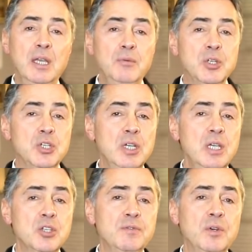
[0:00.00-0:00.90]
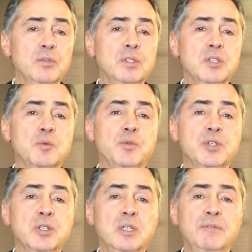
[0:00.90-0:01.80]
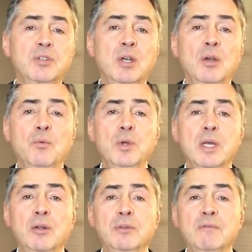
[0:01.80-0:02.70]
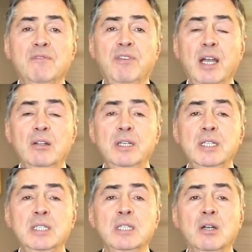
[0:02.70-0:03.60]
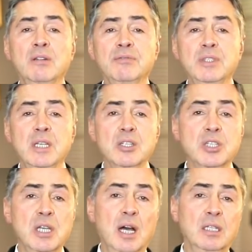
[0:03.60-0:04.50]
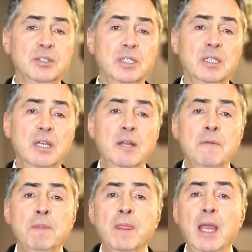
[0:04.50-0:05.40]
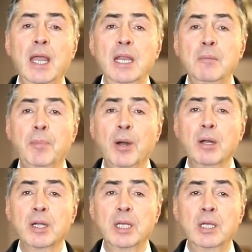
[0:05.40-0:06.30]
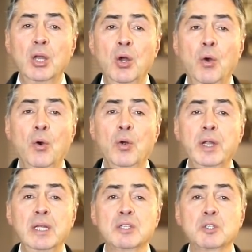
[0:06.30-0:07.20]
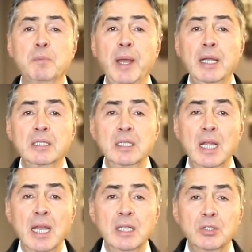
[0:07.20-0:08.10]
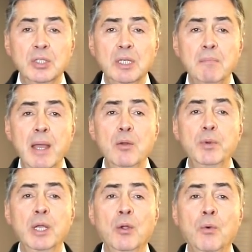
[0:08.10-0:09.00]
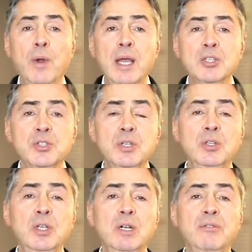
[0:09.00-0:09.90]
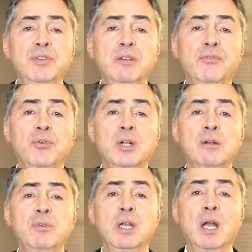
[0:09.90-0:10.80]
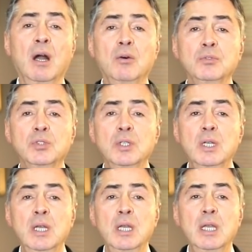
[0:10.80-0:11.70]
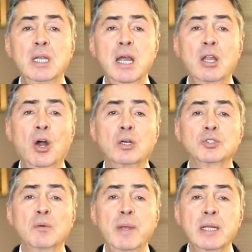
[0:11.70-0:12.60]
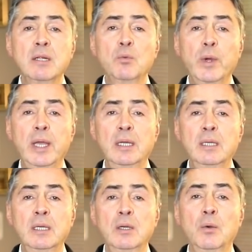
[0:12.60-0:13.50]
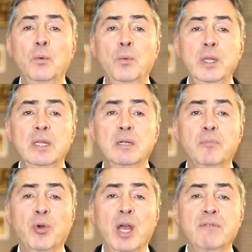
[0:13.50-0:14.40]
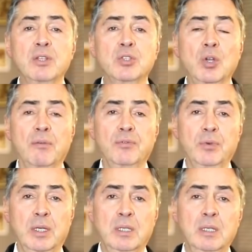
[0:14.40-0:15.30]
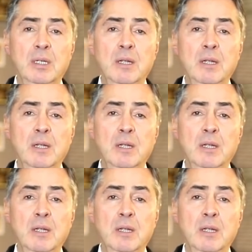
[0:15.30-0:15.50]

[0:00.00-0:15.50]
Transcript: in which each vote is preserved without violating confidentiality. Any party or inspecting entity may request the DRV for a recount in an automated way with their private software.